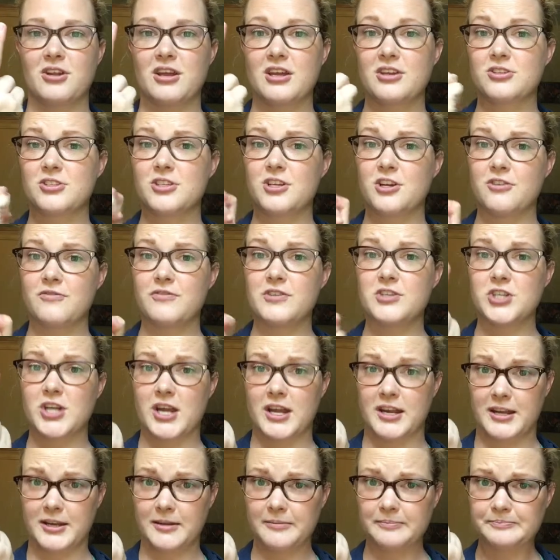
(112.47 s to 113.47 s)
it into your
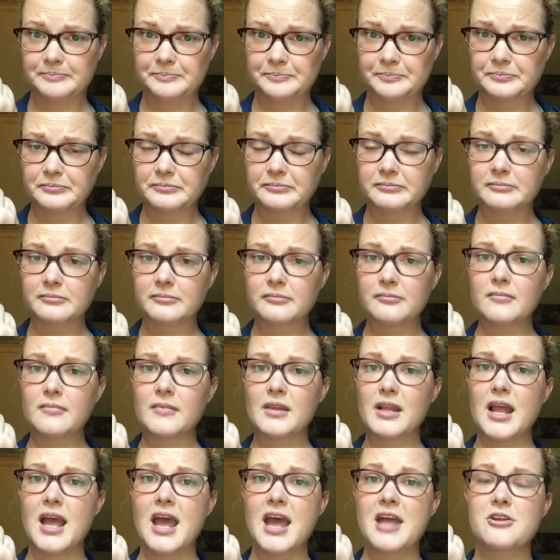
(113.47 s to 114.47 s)
vagina,
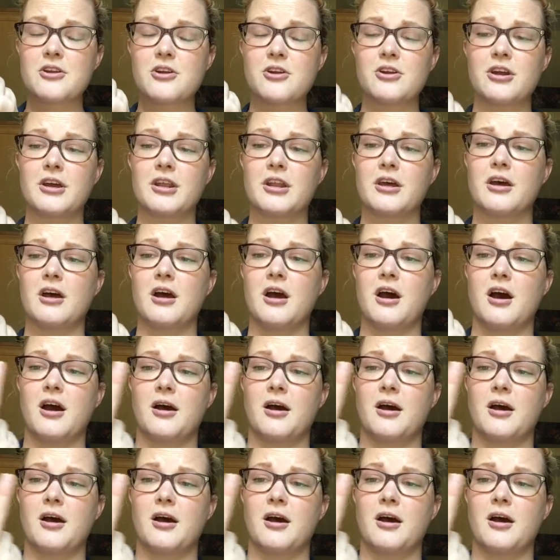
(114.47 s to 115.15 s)
and you're going to